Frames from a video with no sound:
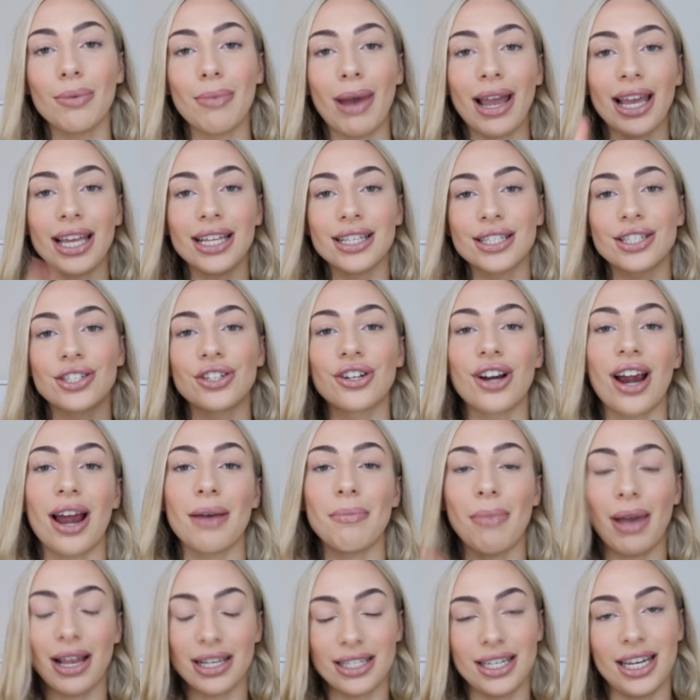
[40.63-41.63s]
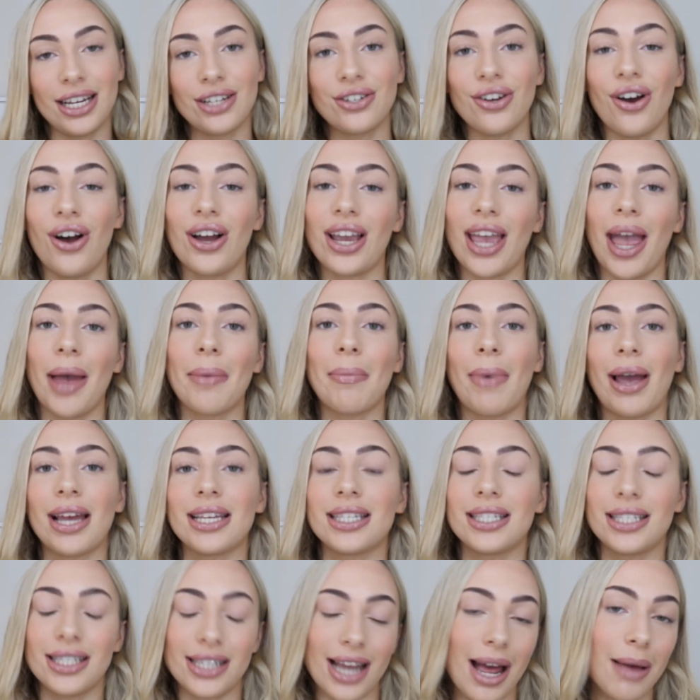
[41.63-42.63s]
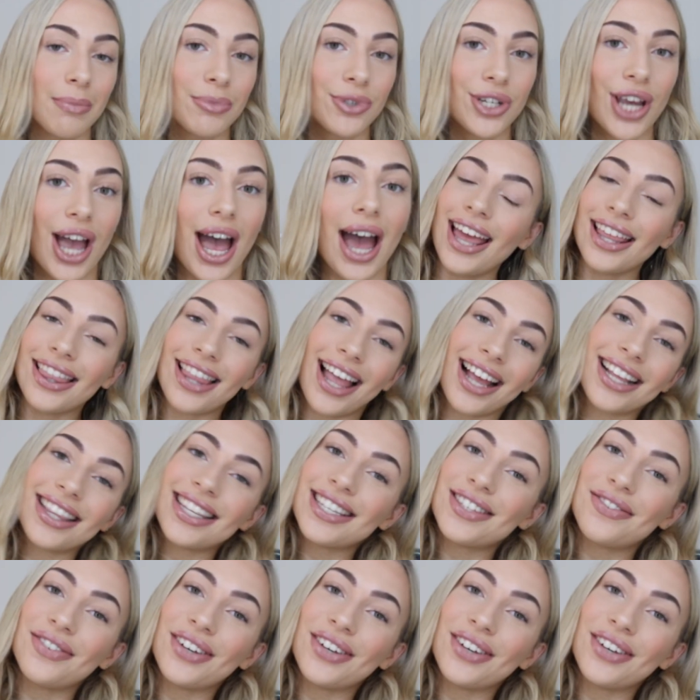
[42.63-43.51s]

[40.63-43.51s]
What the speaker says: my Instagram, my TikTok, and my Snapchat, and like this